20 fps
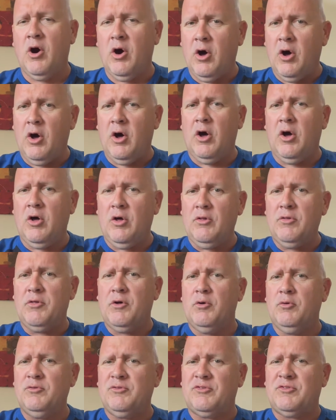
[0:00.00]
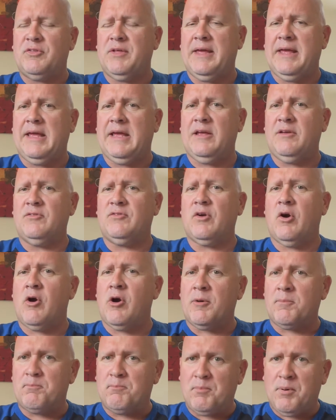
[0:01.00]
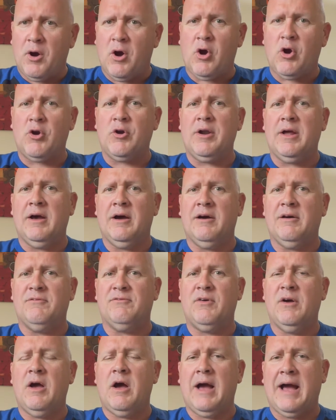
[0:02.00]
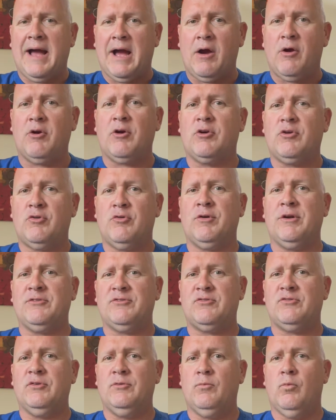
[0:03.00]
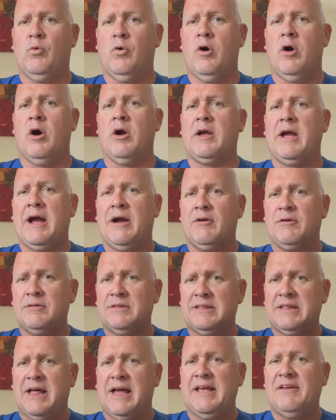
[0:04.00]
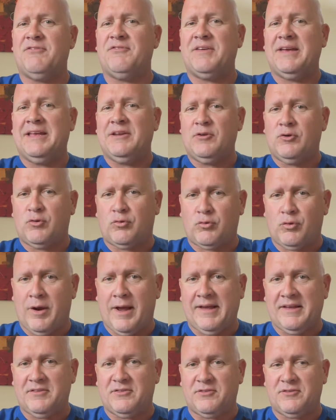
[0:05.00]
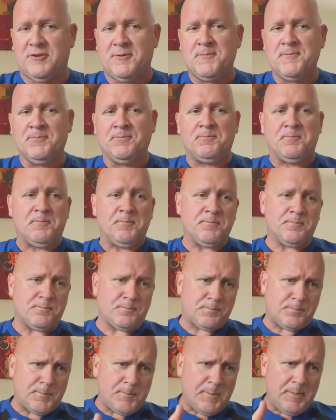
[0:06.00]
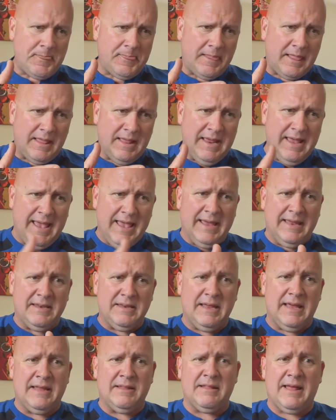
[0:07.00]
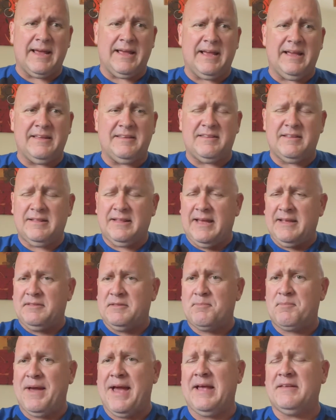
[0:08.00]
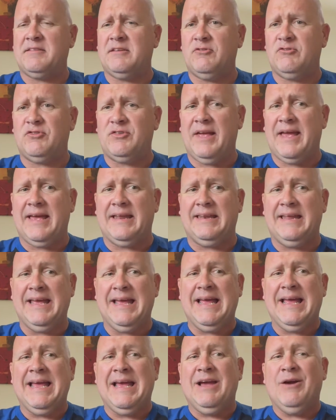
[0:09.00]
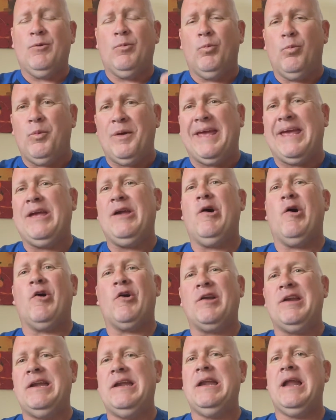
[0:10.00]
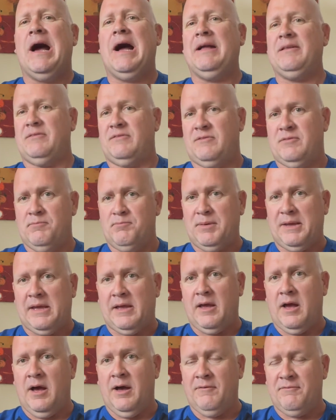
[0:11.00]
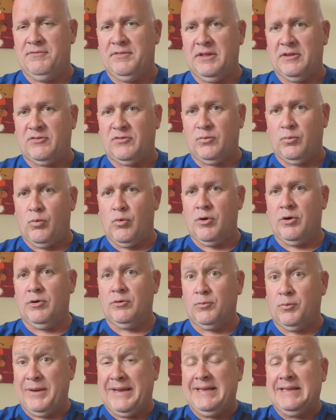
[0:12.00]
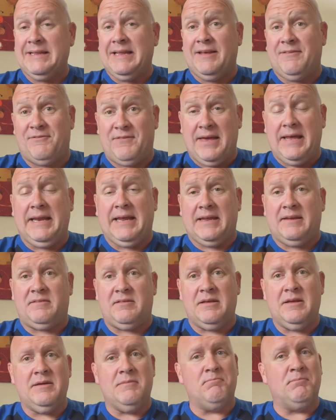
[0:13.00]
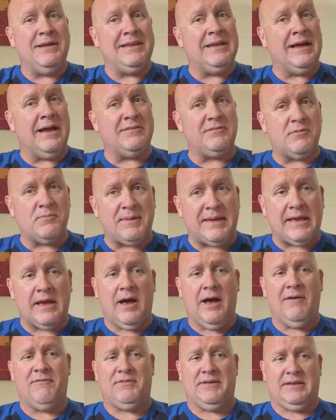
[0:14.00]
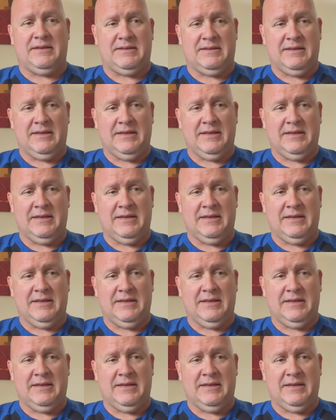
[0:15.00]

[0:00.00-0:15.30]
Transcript: All those things are part of our Christian walk, our life in Christ. And like the passage said, we are not to be of this world. We live in it, but not to be of it.